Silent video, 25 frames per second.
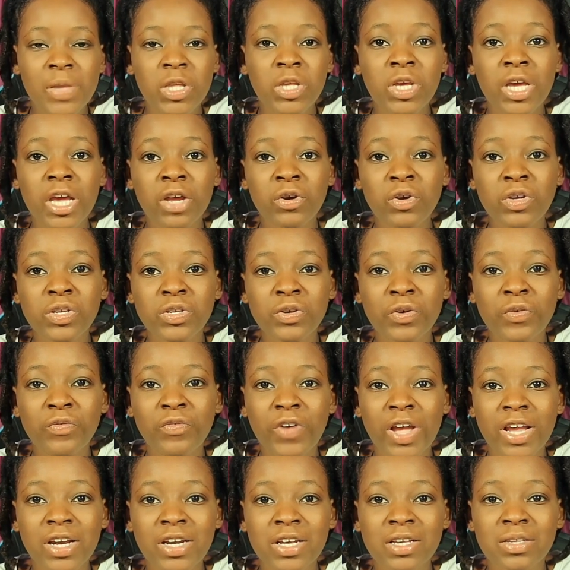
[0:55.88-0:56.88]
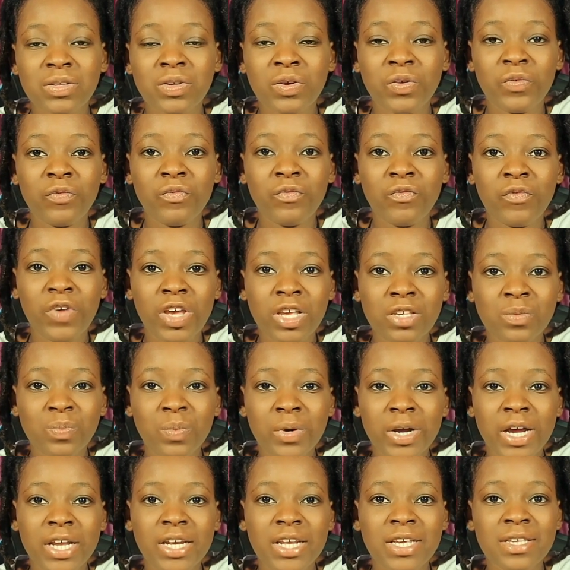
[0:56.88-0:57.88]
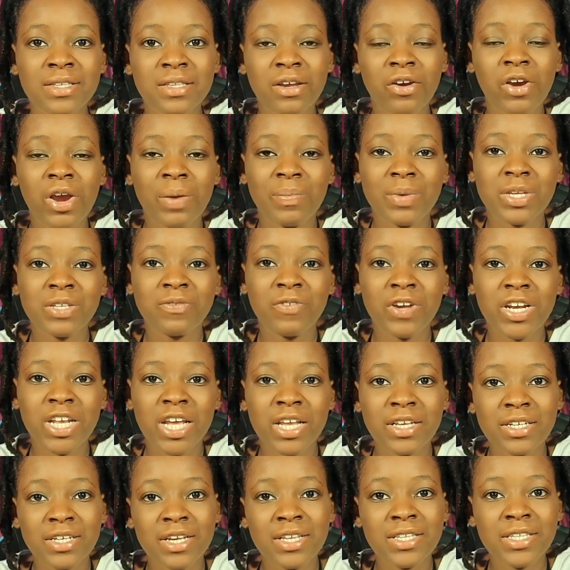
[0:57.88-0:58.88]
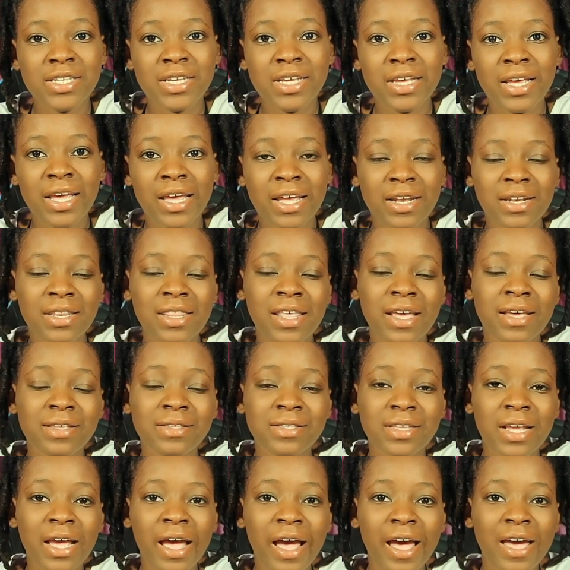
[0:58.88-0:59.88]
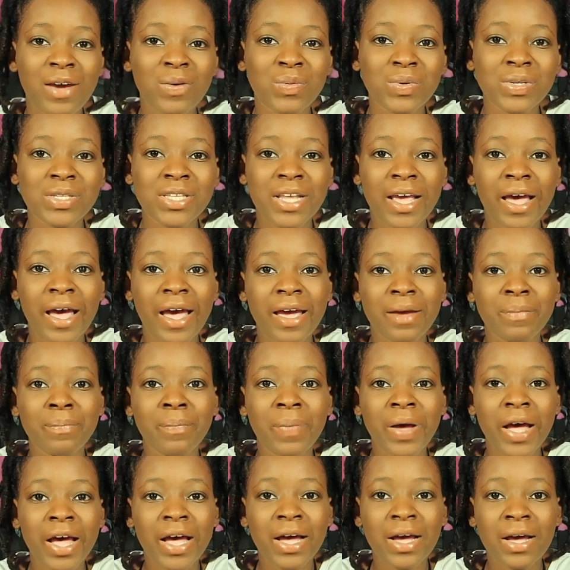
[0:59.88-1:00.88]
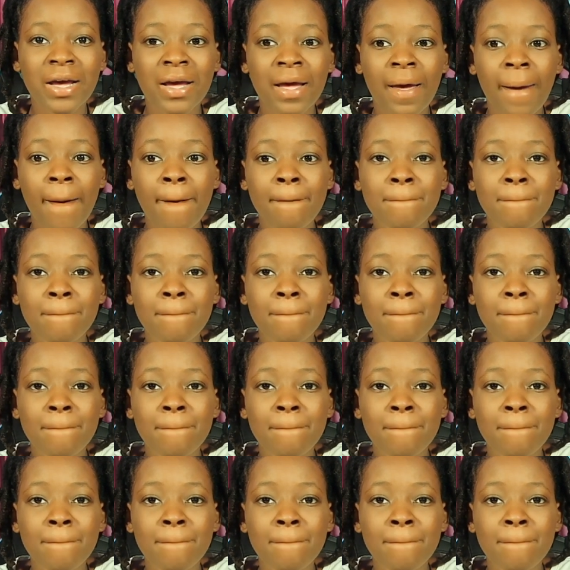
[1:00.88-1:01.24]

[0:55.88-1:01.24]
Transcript: You can also find us on Facebook and Instagram as Fanny and Jessy. Head there, say hi, we'll say hi back.